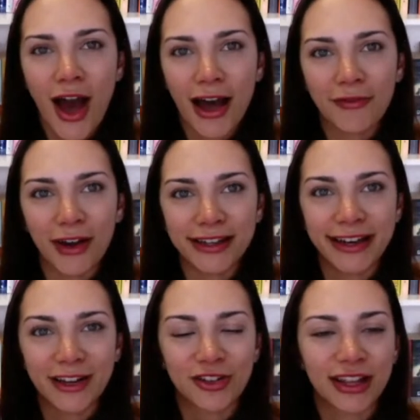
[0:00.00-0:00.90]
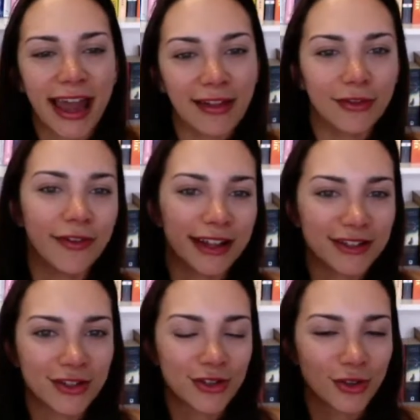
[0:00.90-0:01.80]
I find it actually
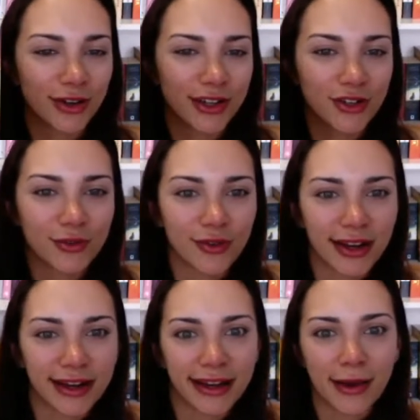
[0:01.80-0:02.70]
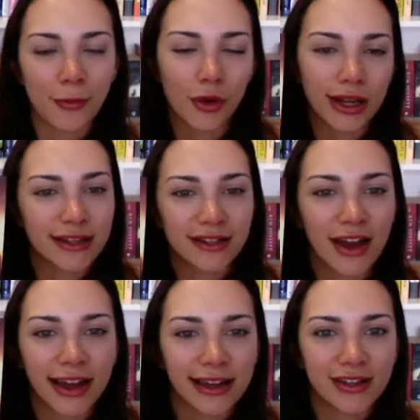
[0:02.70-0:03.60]
elevates the story to read and get more
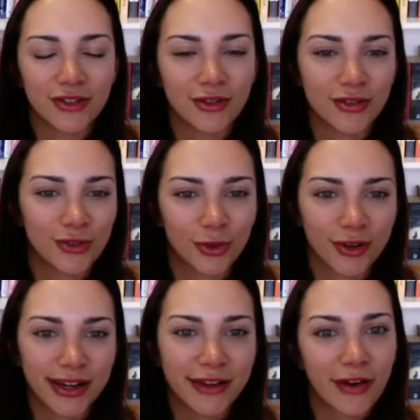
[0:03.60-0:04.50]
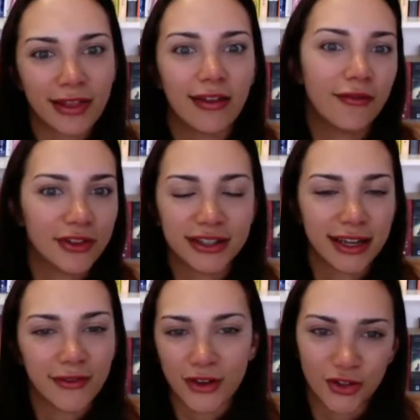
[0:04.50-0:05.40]
insight into the story if I love the
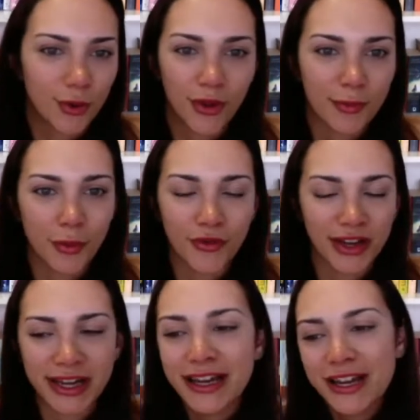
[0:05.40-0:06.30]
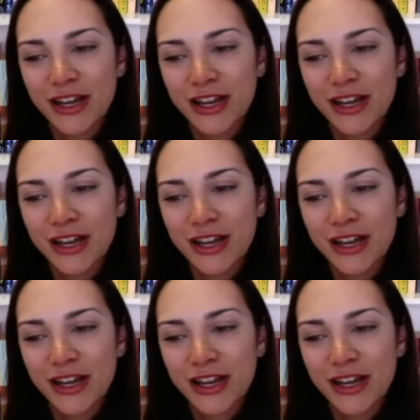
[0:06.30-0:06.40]
TV show or the movie.